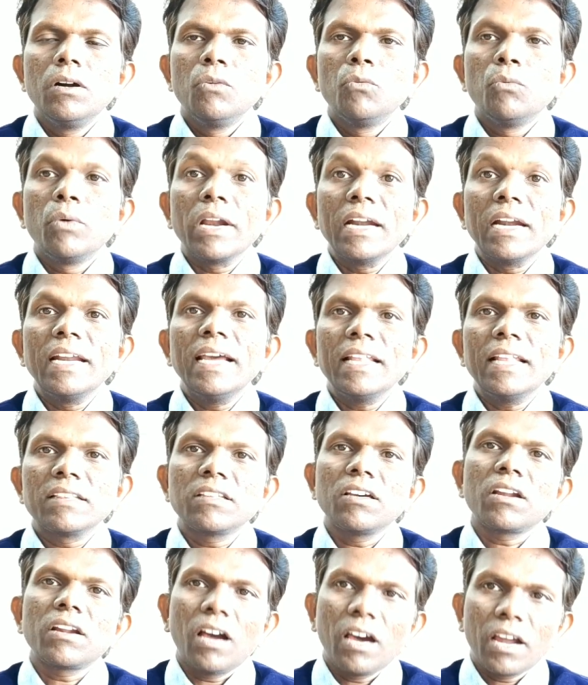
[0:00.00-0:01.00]
World Health
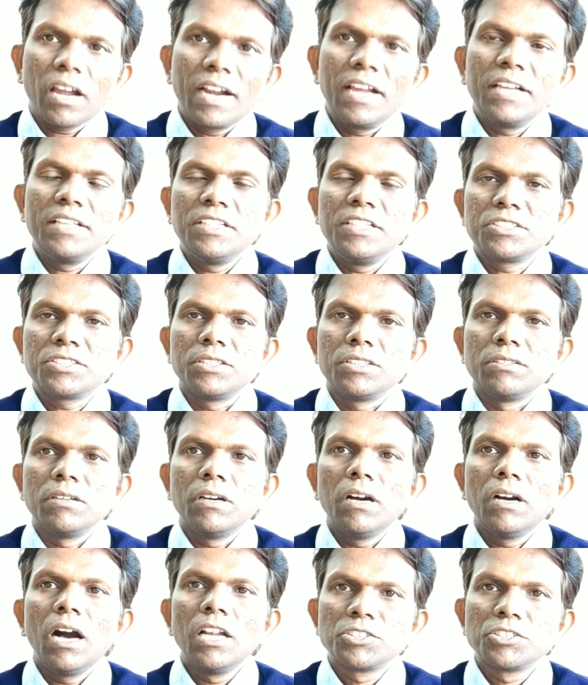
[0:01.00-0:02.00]
Organization
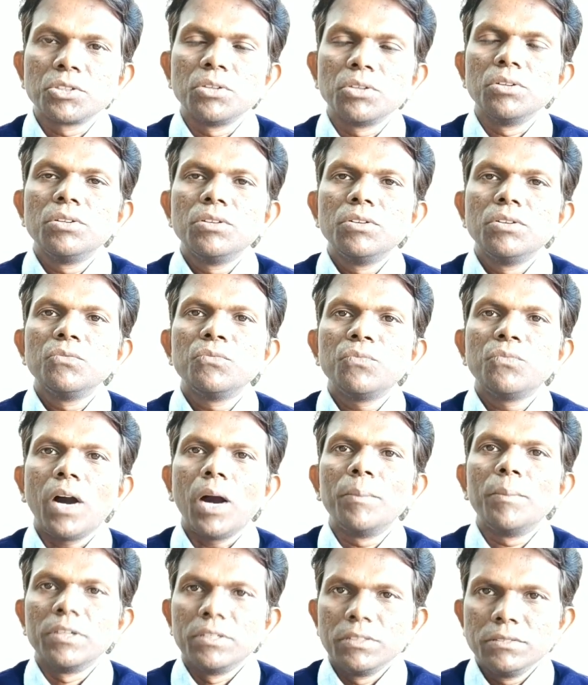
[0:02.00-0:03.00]
also
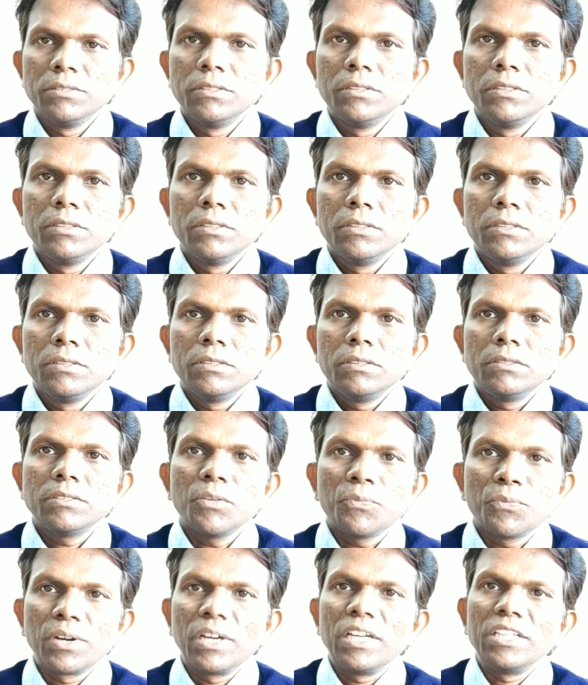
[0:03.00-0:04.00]
formed the
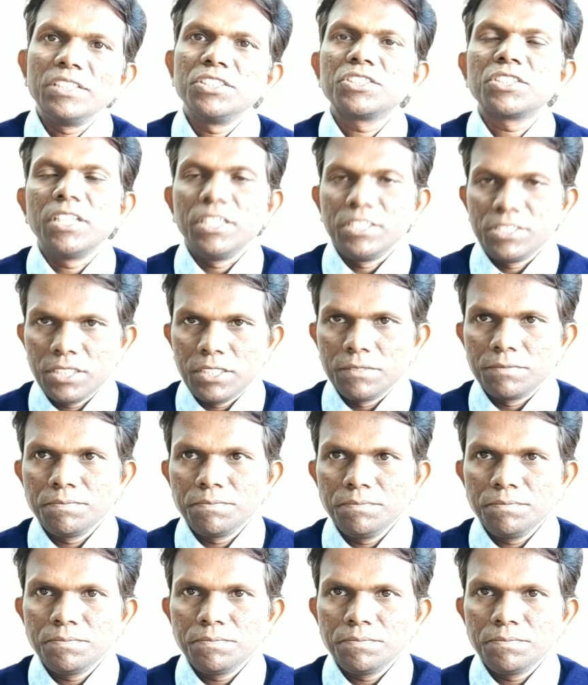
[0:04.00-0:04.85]
food legislation,